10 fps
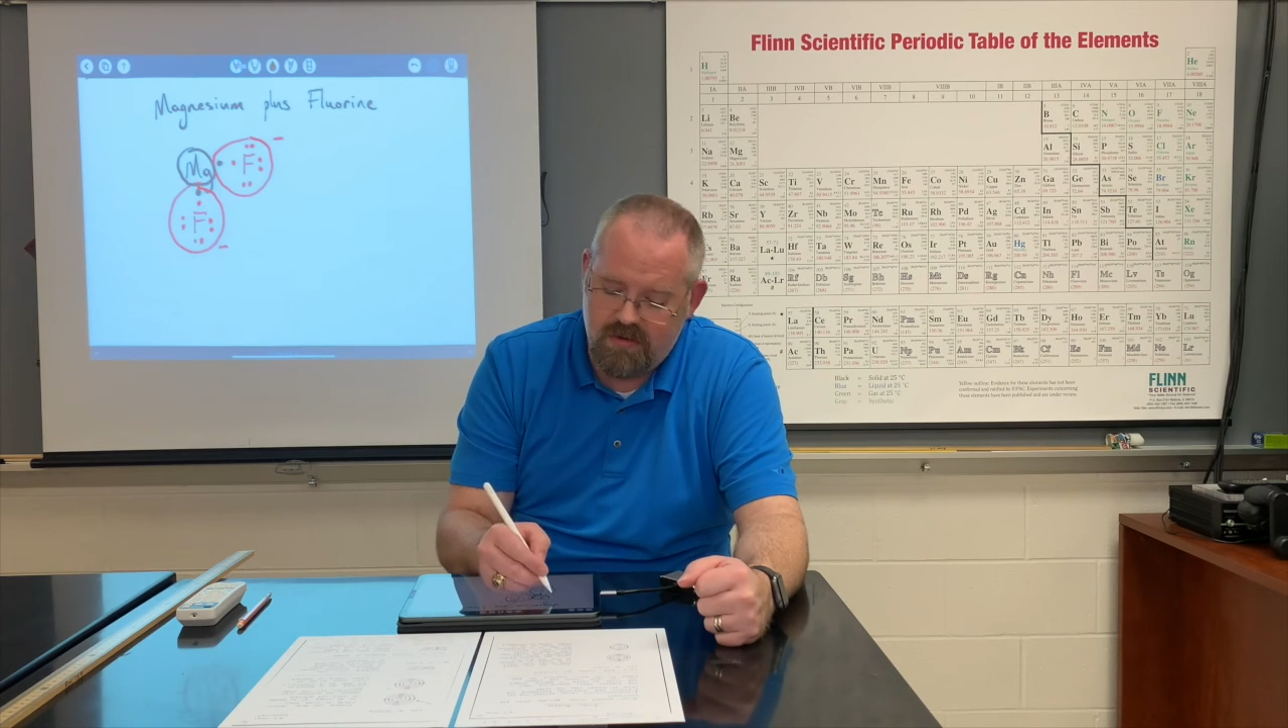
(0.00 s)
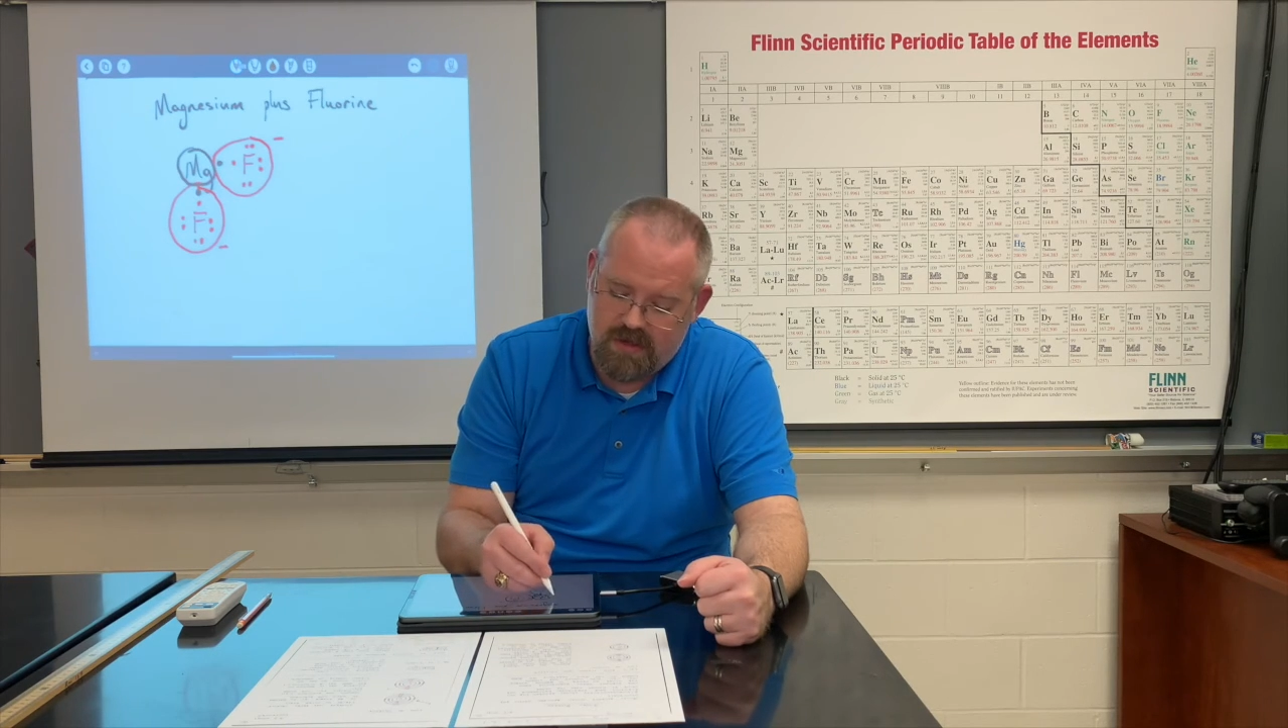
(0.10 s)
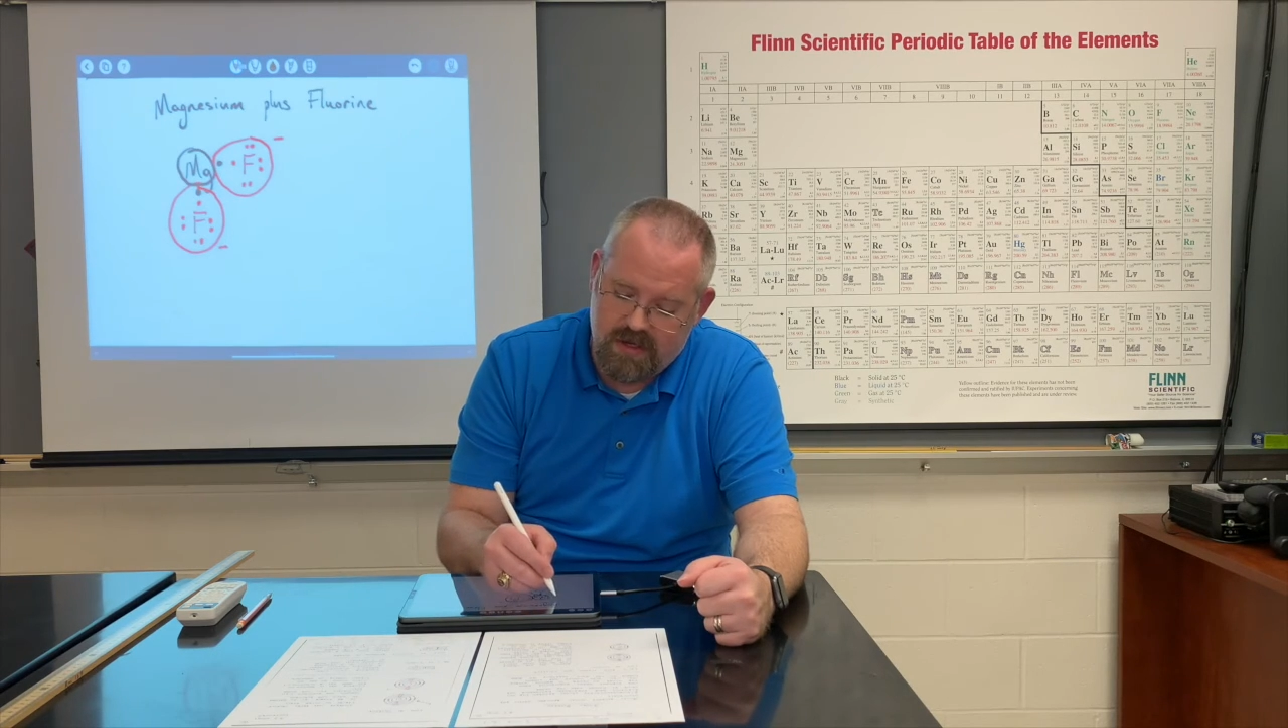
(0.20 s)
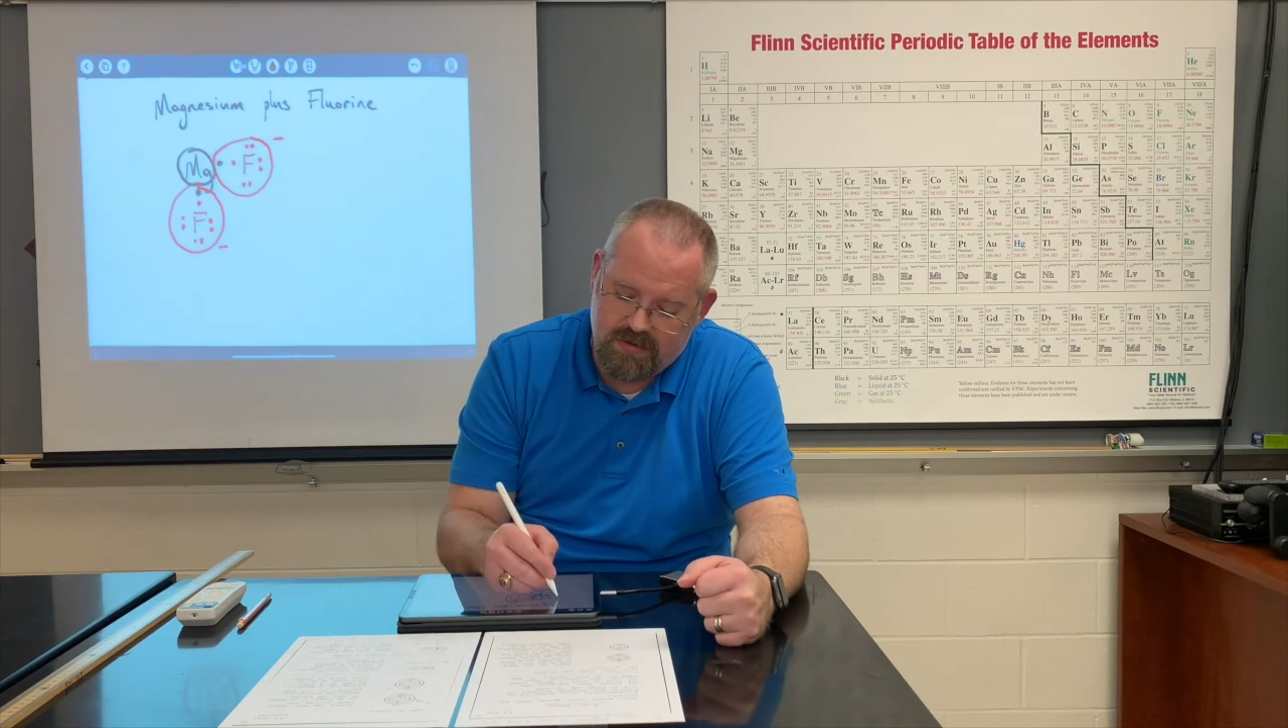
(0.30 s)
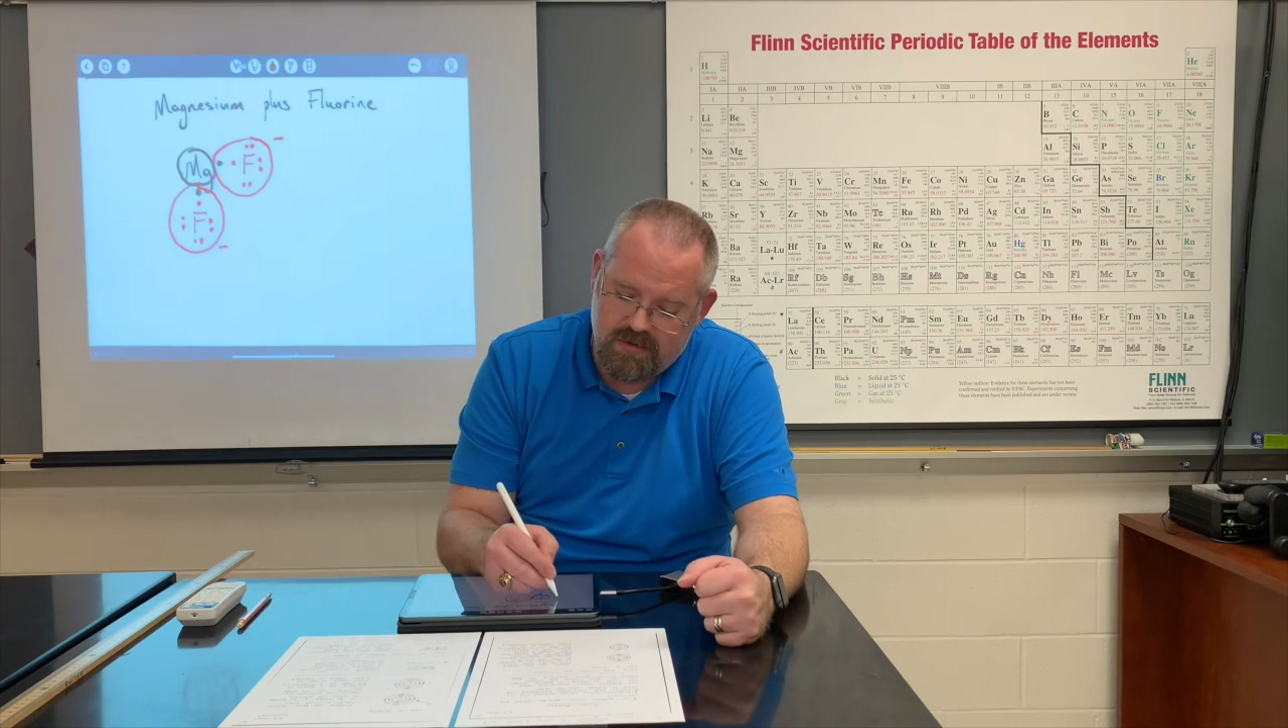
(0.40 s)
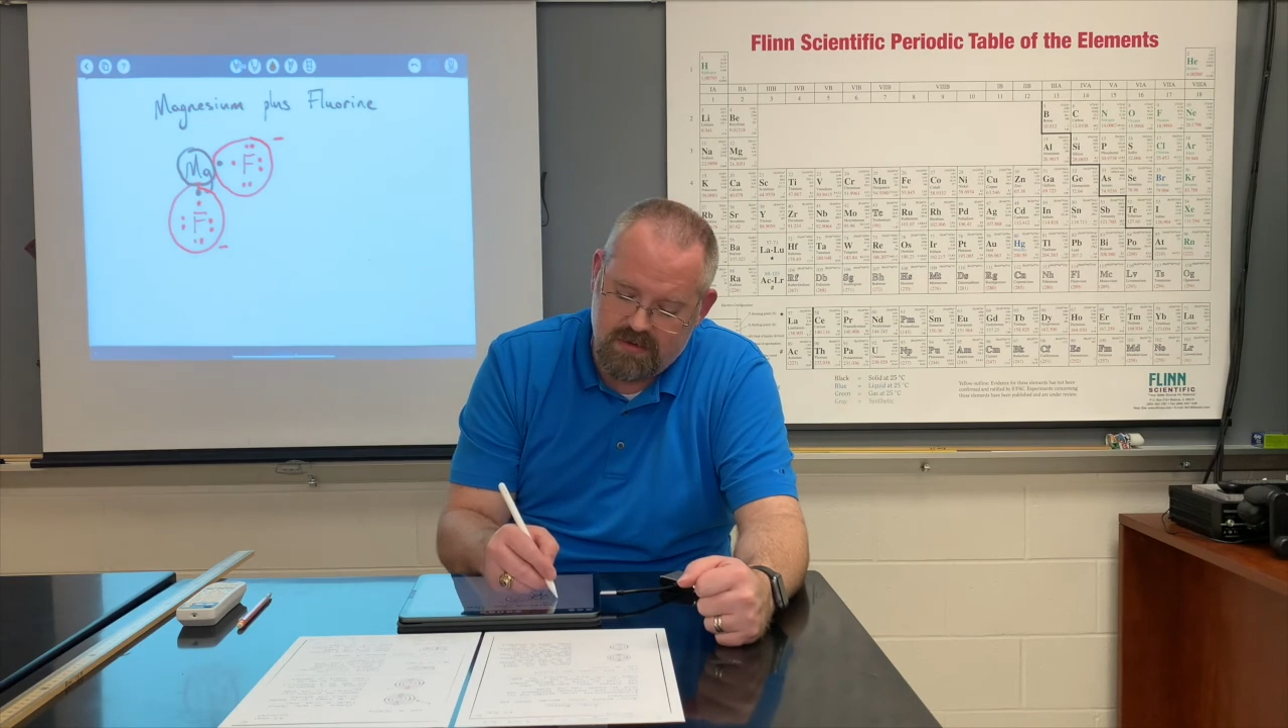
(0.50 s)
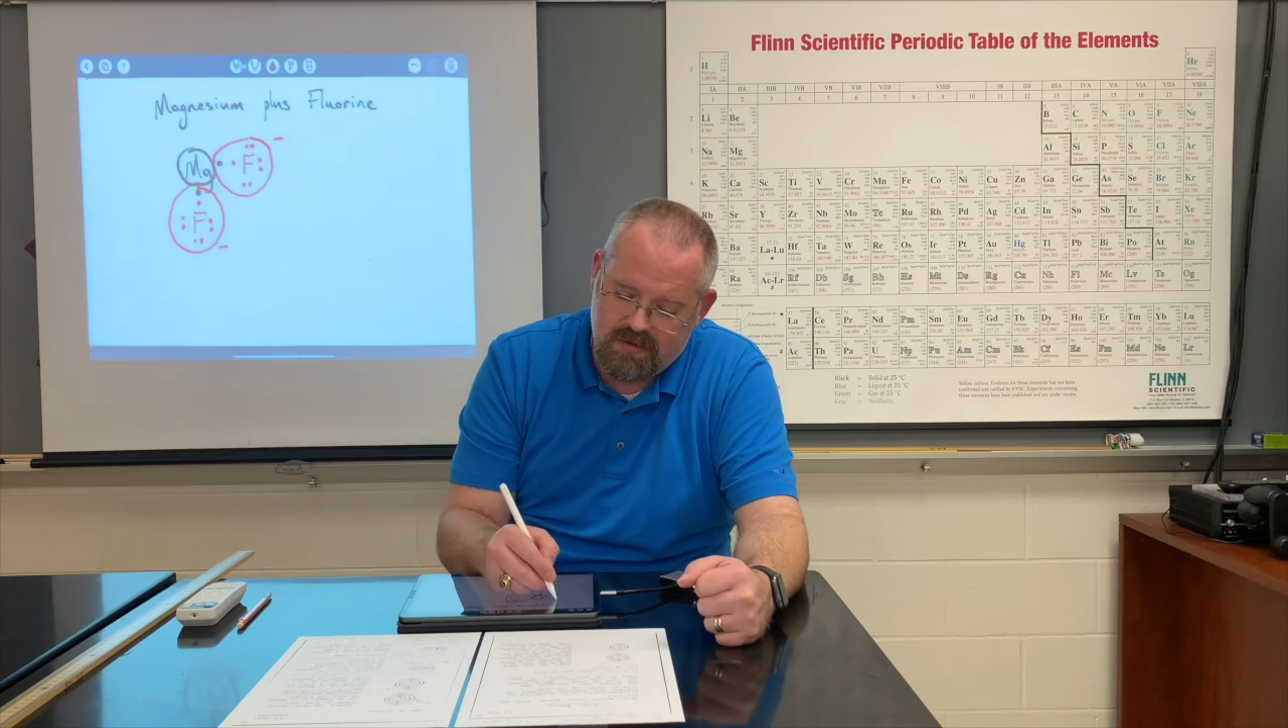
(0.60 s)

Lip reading: electrons,